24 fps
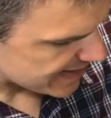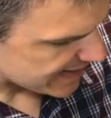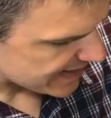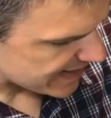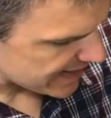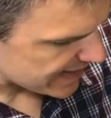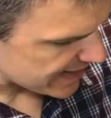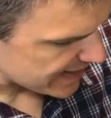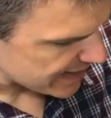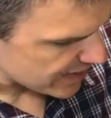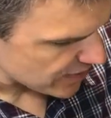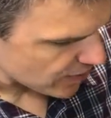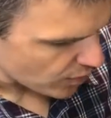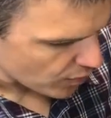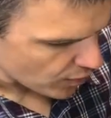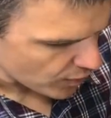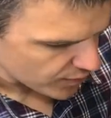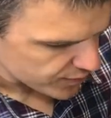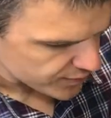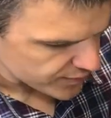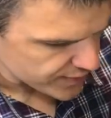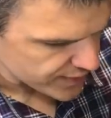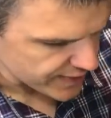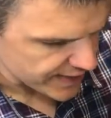uh,
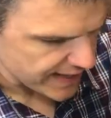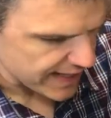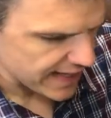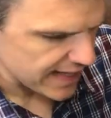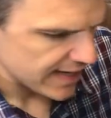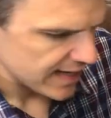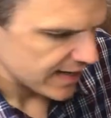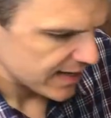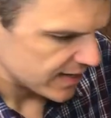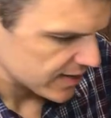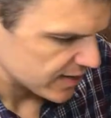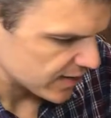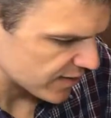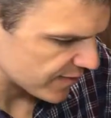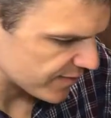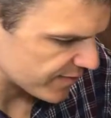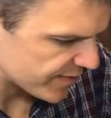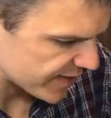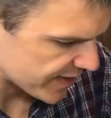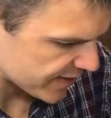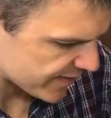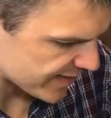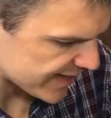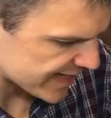of the
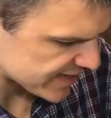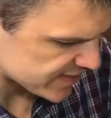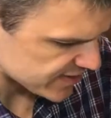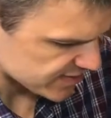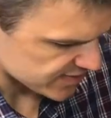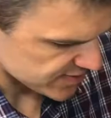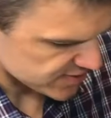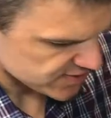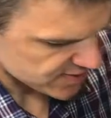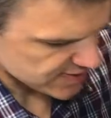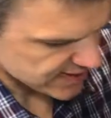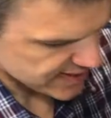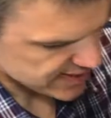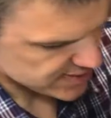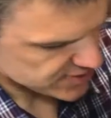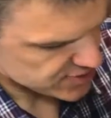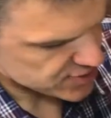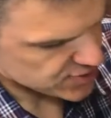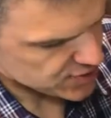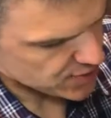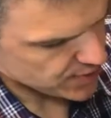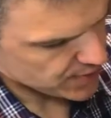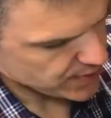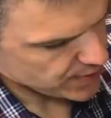configuration so i
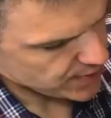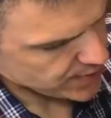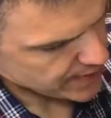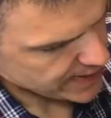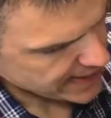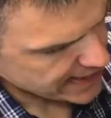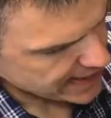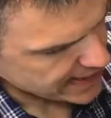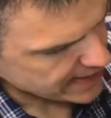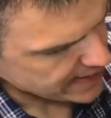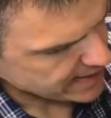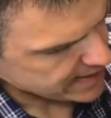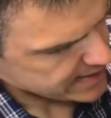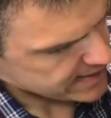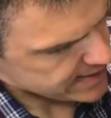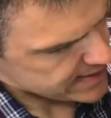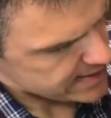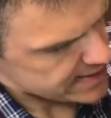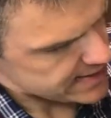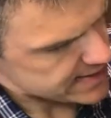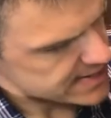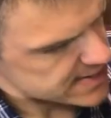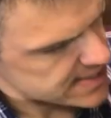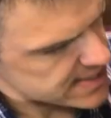show you here
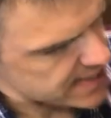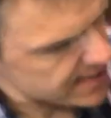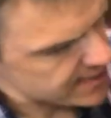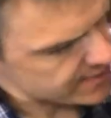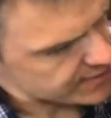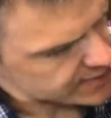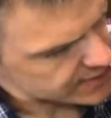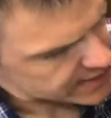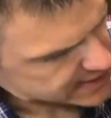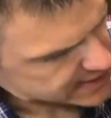see if you